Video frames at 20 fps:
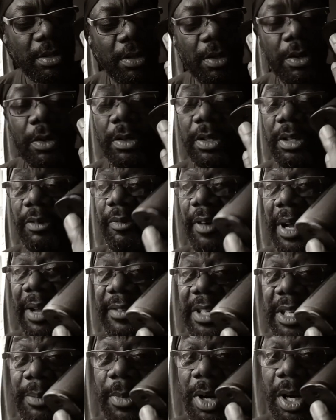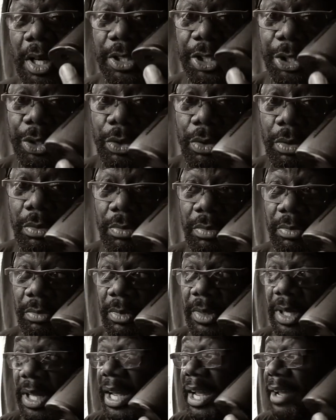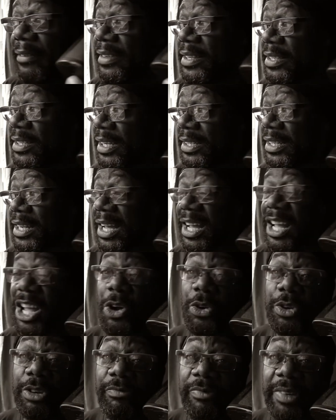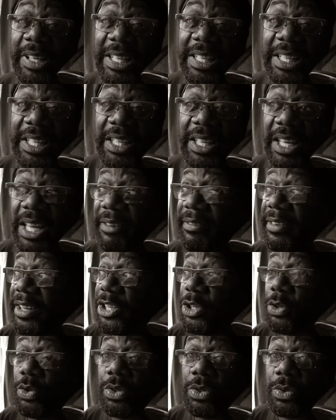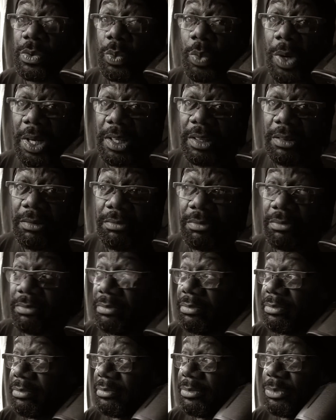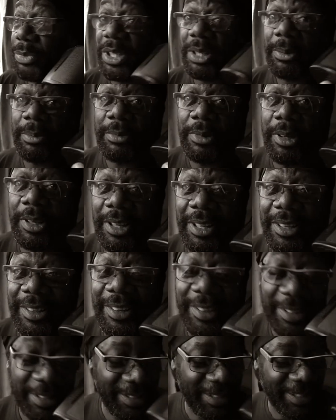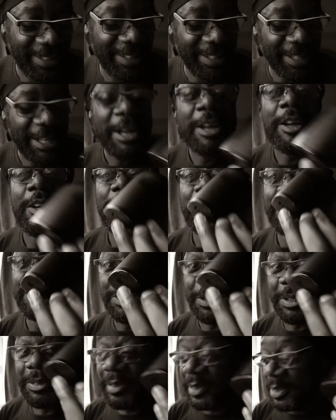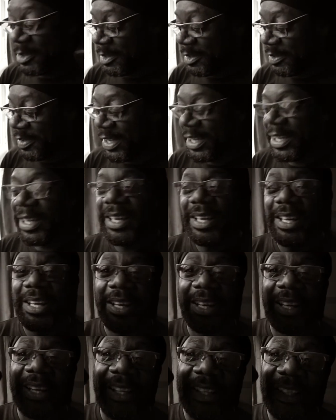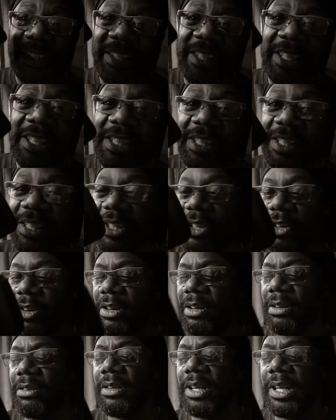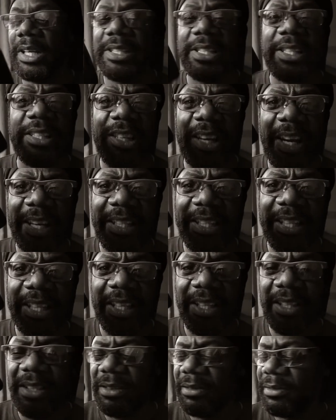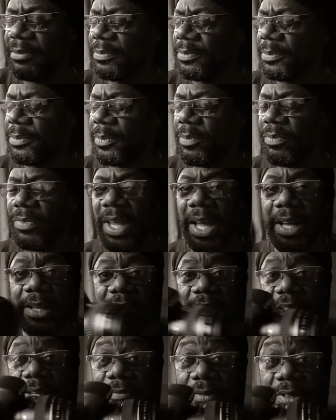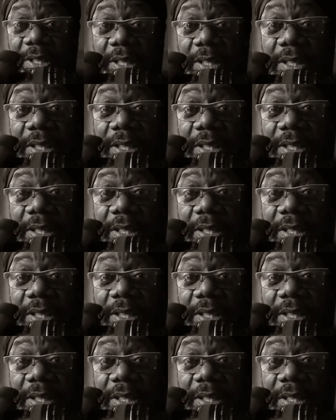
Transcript: on the 5D Mark II? Having said that, I only really ever use one when I'm doing photography. This has got, is it 19? And the